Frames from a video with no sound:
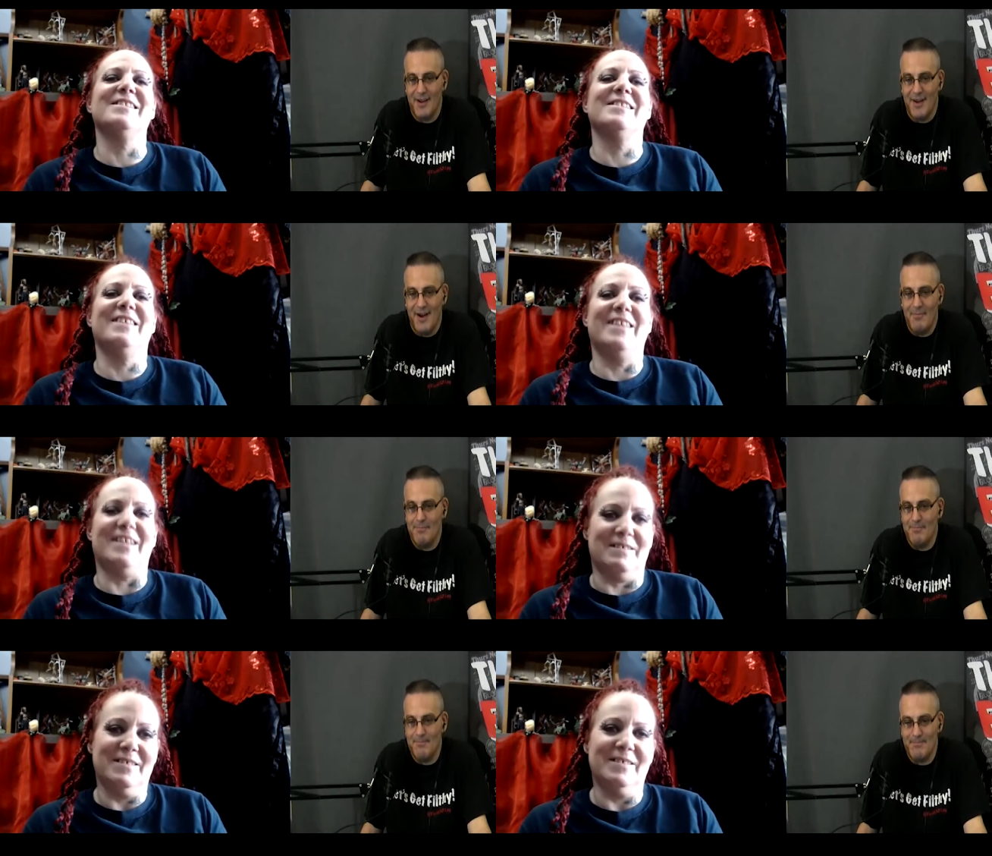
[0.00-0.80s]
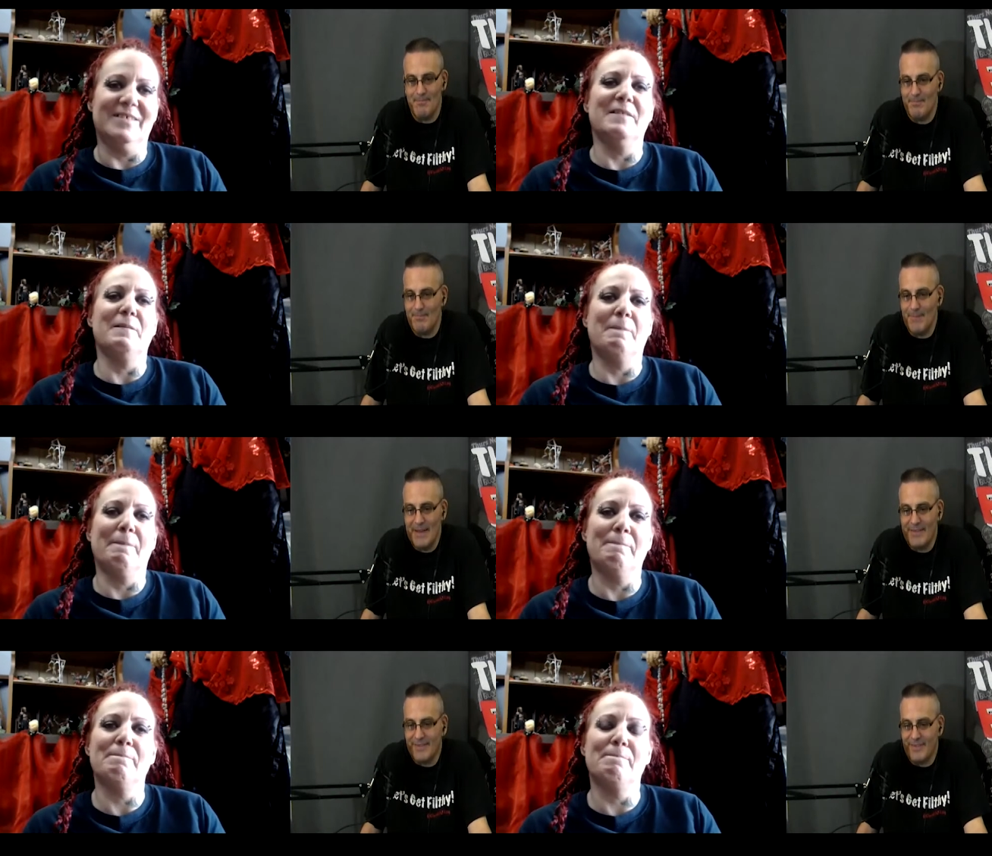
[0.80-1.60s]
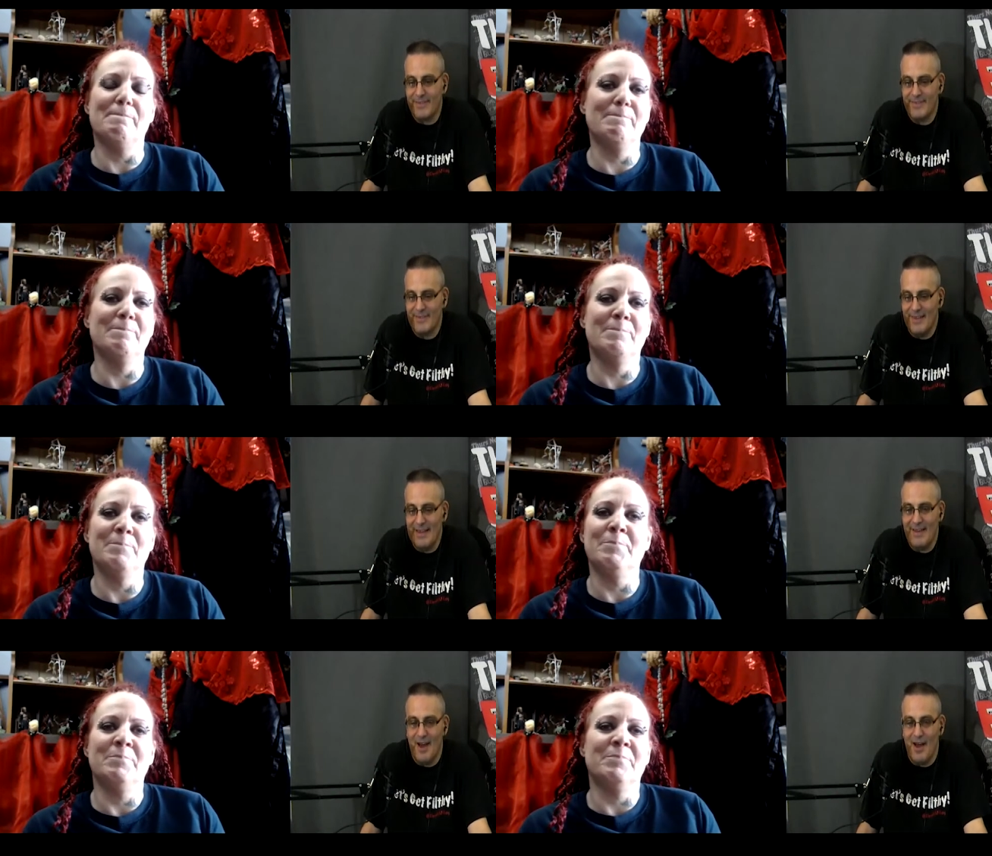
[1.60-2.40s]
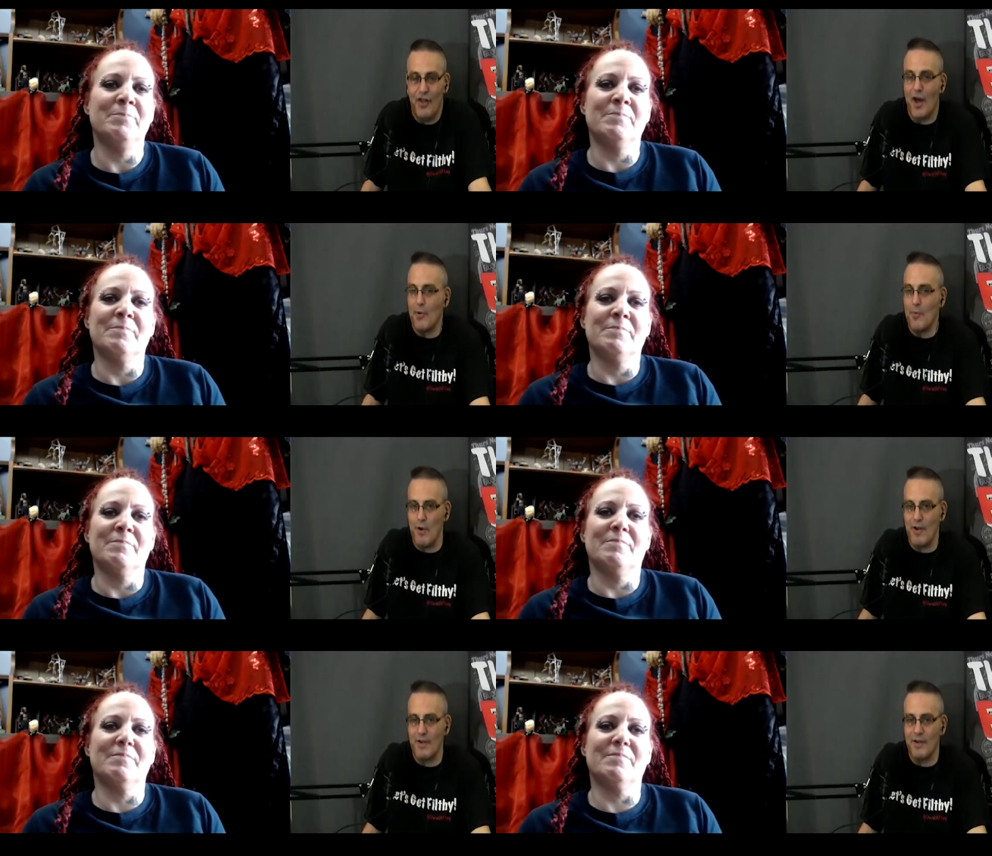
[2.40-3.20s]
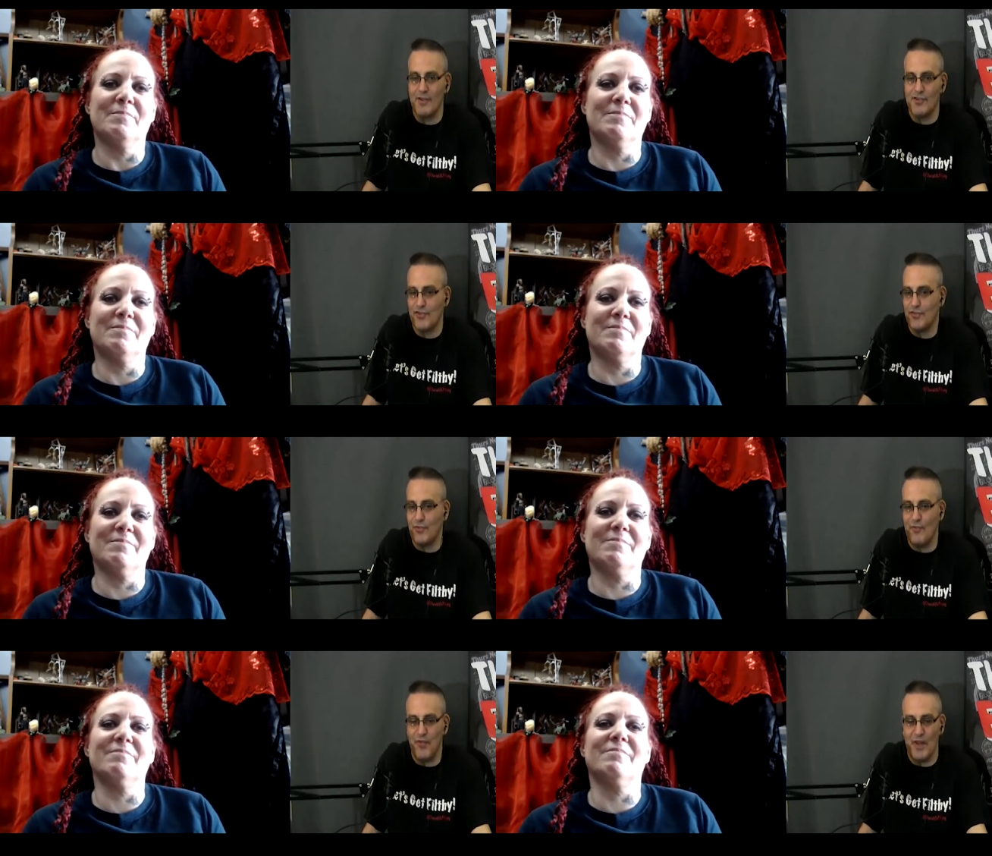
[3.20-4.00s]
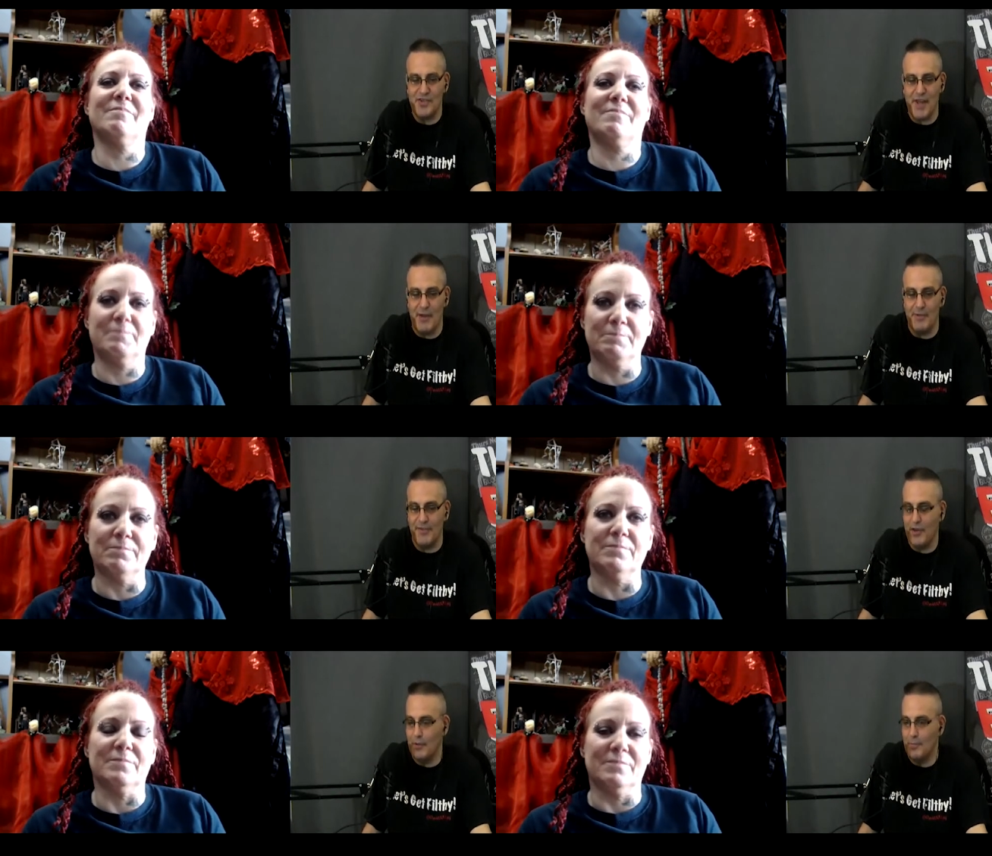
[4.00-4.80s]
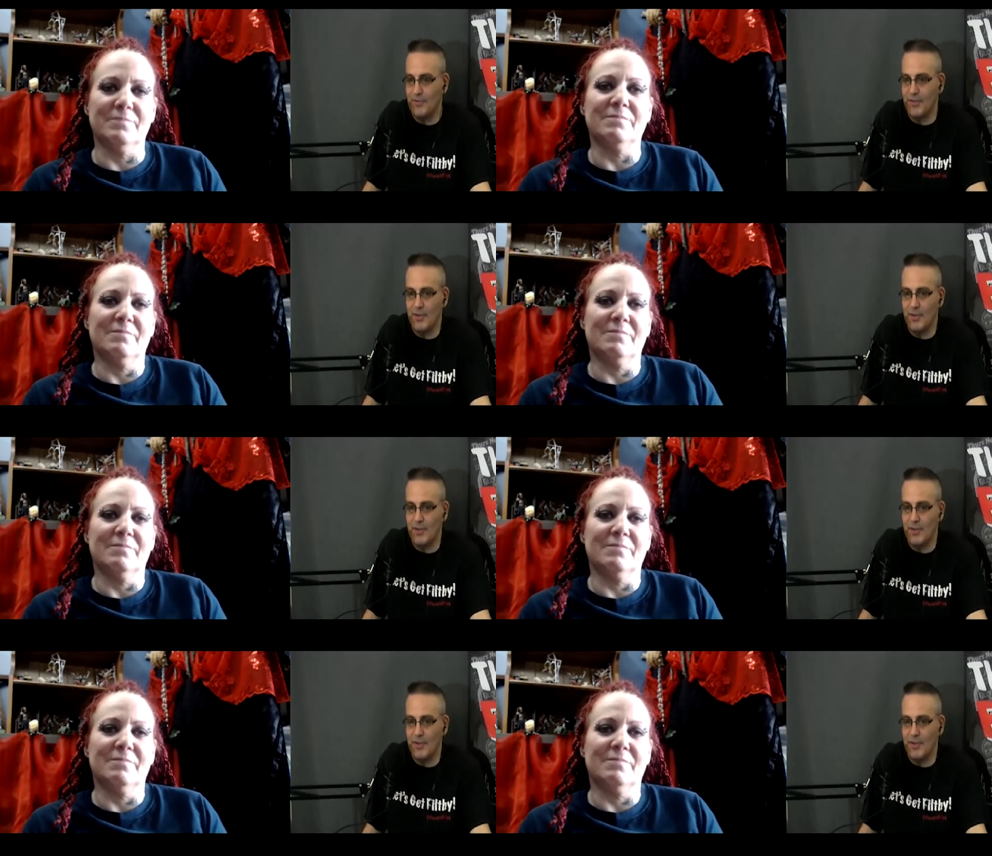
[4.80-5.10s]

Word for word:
Speaker 1: Um, yeah. It's like a lot of work just flushed down the tubes.